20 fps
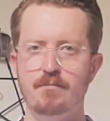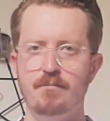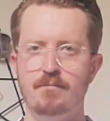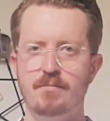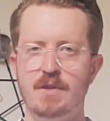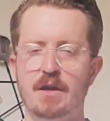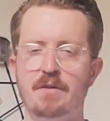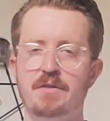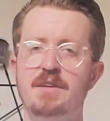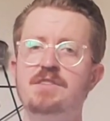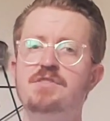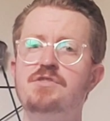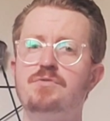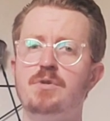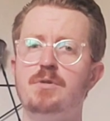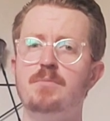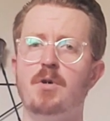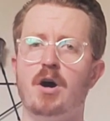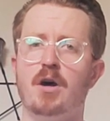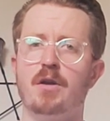Now, these
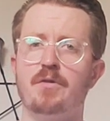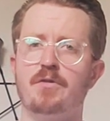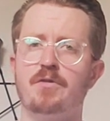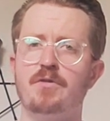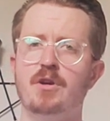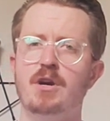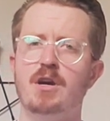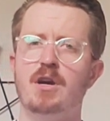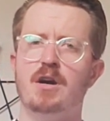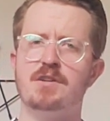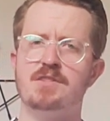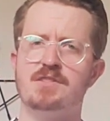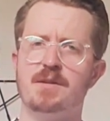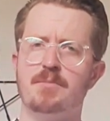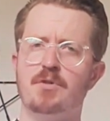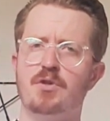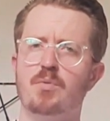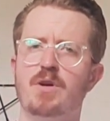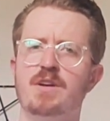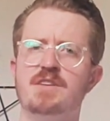three models are some of
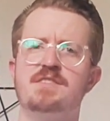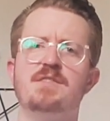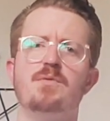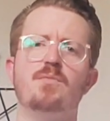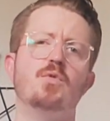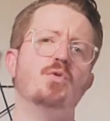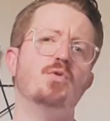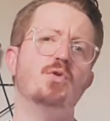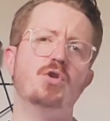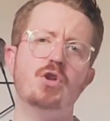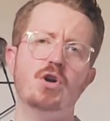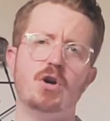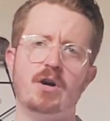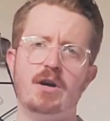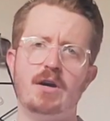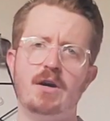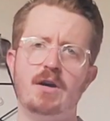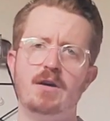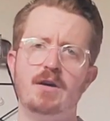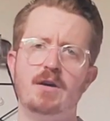the ways that we'll
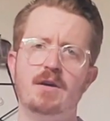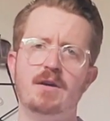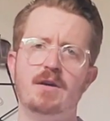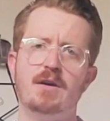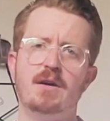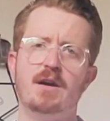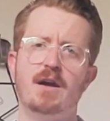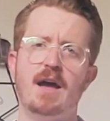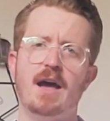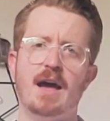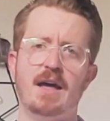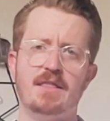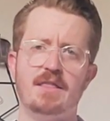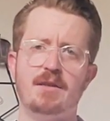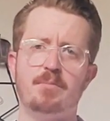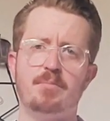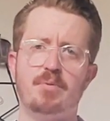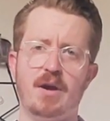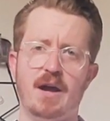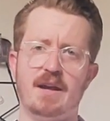look at the
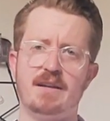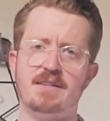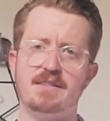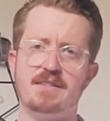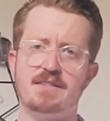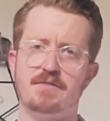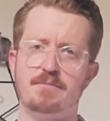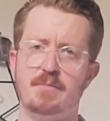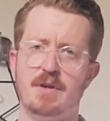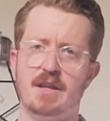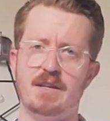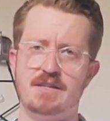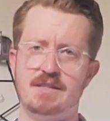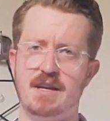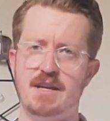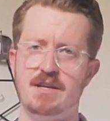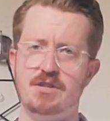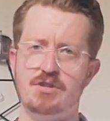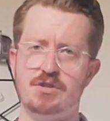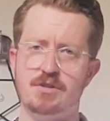practice of
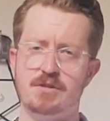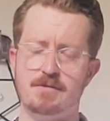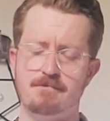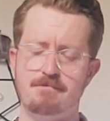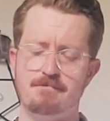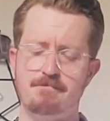meditation.